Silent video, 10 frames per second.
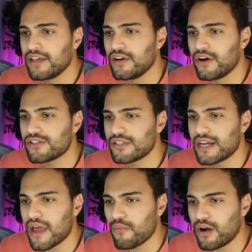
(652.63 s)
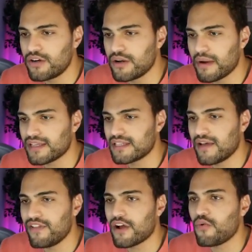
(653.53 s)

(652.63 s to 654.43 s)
You know, so then I wonder to myself, like,